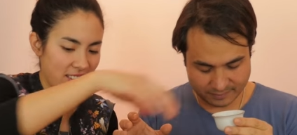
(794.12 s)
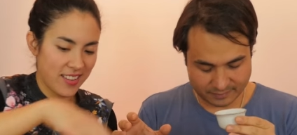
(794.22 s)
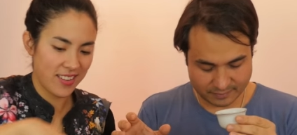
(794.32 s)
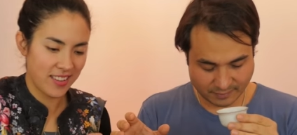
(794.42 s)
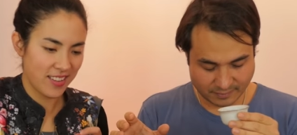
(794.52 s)

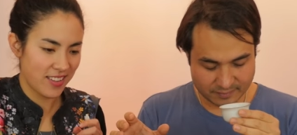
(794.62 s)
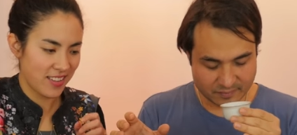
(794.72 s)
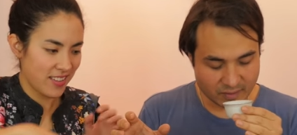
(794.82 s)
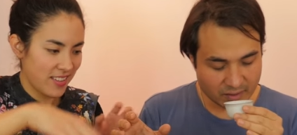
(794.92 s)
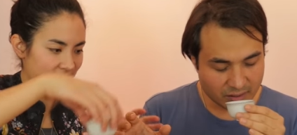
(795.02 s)

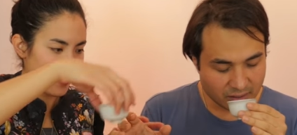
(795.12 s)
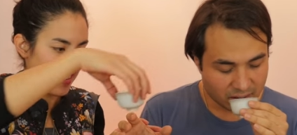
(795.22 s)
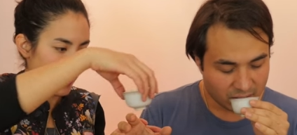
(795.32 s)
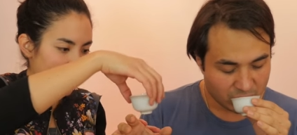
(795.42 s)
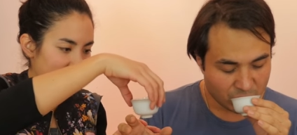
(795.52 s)

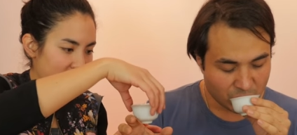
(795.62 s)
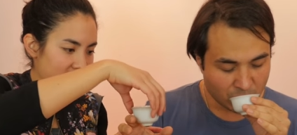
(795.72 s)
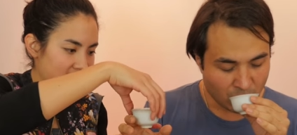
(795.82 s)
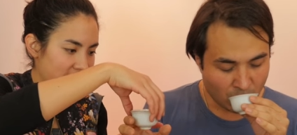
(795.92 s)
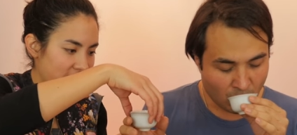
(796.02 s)

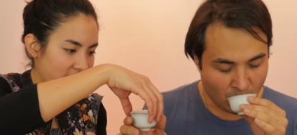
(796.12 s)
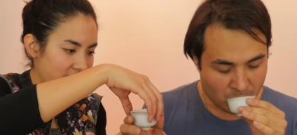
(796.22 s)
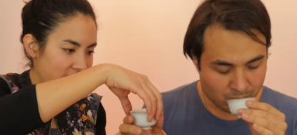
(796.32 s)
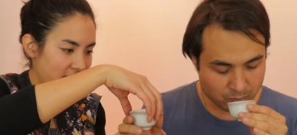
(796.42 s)
(silence)